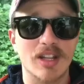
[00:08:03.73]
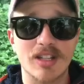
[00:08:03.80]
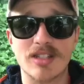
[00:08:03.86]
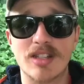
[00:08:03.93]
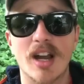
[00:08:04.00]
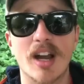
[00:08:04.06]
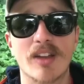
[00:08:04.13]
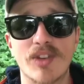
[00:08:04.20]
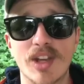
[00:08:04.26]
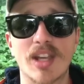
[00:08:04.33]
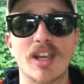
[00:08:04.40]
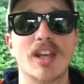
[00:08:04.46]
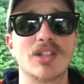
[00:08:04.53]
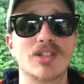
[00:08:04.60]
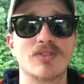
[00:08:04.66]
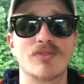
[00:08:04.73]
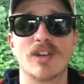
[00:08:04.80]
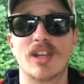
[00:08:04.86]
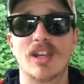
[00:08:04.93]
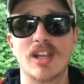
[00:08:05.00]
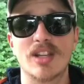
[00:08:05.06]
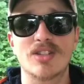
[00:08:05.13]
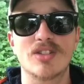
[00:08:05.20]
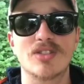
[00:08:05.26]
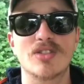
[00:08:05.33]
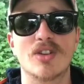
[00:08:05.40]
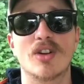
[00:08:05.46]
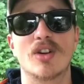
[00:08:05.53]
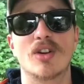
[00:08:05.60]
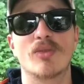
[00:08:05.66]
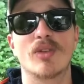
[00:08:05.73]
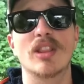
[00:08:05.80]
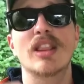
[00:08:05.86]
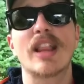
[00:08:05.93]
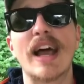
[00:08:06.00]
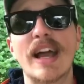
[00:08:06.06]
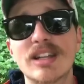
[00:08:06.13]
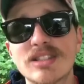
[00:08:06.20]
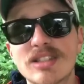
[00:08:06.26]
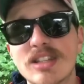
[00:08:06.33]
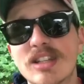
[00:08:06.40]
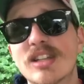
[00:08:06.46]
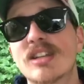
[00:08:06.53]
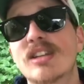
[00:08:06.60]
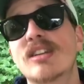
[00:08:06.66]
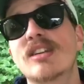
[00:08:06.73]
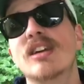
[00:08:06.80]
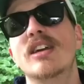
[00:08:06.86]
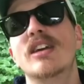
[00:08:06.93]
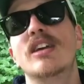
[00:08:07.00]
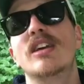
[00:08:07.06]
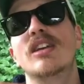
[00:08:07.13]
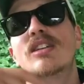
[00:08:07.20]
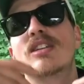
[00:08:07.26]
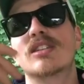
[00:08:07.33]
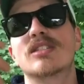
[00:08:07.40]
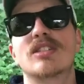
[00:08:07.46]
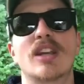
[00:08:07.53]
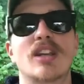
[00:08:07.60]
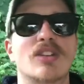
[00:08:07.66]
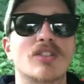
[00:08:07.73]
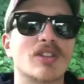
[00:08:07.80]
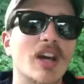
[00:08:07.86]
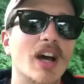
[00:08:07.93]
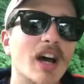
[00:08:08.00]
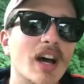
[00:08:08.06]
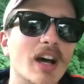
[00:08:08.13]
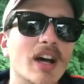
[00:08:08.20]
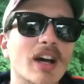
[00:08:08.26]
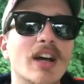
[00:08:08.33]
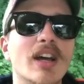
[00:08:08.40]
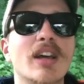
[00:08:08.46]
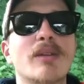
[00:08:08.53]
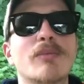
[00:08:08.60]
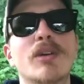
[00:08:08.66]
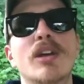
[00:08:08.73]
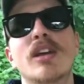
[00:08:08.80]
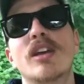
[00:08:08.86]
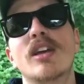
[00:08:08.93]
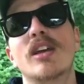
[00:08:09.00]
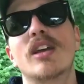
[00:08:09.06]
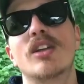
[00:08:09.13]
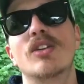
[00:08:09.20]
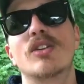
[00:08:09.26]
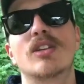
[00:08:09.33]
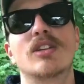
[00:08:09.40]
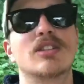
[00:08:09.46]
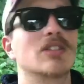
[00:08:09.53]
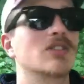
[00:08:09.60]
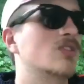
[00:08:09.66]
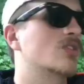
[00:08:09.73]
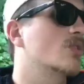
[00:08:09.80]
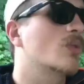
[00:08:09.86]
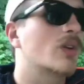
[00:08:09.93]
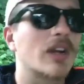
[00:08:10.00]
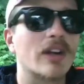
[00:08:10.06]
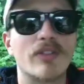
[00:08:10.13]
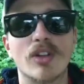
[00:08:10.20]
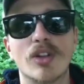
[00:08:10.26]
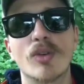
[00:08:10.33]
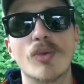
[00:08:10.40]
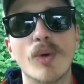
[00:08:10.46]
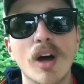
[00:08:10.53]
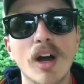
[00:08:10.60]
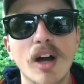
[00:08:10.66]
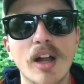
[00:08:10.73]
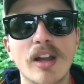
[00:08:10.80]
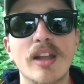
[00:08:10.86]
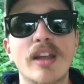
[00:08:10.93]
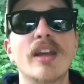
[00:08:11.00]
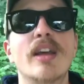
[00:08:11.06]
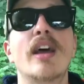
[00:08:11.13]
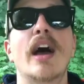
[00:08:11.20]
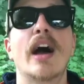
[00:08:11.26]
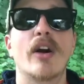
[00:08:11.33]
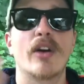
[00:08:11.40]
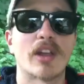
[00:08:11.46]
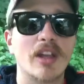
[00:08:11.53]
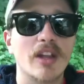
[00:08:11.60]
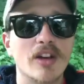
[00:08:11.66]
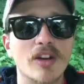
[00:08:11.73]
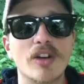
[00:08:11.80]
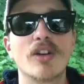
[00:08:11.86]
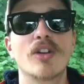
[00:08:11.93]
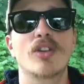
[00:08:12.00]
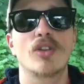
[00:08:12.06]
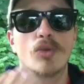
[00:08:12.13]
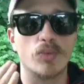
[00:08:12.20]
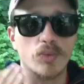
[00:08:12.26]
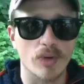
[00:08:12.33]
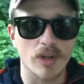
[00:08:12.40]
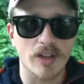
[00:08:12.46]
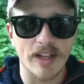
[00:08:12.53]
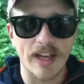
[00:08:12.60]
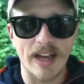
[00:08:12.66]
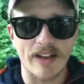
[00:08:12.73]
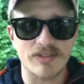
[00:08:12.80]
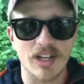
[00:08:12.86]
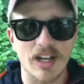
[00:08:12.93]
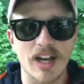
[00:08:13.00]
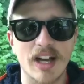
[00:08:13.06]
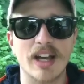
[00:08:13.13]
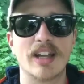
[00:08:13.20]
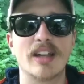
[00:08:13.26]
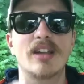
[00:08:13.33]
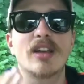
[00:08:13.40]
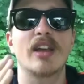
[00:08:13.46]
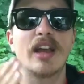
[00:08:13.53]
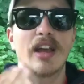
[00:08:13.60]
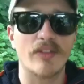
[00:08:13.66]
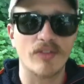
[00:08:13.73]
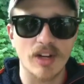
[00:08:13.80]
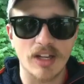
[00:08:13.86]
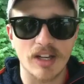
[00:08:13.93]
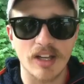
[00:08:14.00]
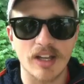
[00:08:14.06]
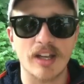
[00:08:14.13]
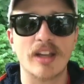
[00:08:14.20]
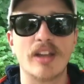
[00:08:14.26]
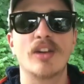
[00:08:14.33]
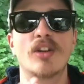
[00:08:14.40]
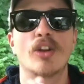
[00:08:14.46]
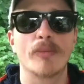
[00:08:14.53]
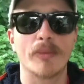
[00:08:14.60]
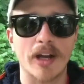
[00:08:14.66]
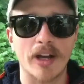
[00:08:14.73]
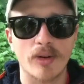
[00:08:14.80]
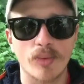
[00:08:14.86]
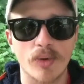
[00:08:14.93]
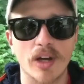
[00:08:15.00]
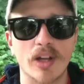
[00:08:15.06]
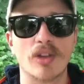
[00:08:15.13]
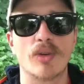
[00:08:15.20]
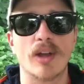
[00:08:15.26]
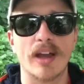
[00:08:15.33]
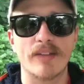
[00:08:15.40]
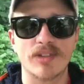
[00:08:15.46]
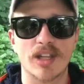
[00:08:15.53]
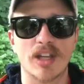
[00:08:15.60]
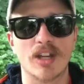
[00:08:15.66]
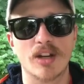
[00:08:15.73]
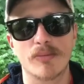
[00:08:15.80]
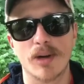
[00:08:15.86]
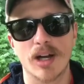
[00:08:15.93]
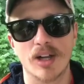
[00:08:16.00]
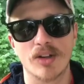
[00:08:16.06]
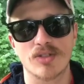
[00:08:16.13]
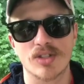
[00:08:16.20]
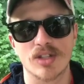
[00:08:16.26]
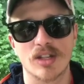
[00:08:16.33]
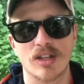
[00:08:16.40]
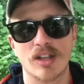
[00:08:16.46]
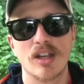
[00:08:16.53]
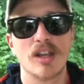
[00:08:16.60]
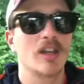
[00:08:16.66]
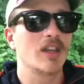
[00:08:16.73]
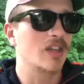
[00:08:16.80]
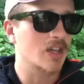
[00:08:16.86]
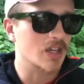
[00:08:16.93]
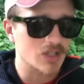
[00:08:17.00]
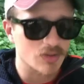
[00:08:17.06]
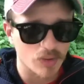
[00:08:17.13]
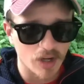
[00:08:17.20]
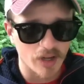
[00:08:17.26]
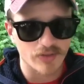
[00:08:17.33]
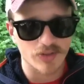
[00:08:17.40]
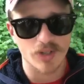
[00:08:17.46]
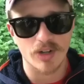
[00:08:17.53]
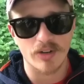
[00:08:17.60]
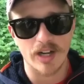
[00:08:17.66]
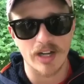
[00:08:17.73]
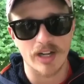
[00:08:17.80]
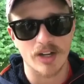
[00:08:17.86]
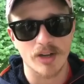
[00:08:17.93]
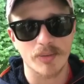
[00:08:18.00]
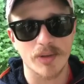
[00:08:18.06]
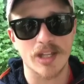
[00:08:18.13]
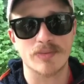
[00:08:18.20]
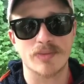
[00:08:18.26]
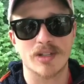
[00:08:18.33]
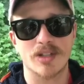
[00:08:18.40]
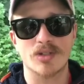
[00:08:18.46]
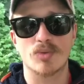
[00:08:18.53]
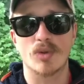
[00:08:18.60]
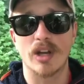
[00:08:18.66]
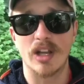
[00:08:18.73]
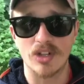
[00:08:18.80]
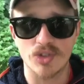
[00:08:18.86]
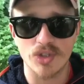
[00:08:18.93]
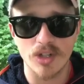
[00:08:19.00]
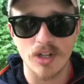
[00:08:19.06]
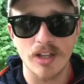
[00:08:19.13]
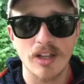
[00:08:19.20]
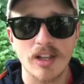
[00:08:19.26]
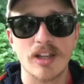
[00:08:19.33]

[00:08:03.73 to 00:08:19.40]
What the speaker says: It's not a vacation. Vacations are relaxing. You just take your time and you can just do whatever you want. Out here, you really have to hike every day, no matter what. You have to get your miles in. Yes, we're off trail right now, but that's because we're injured.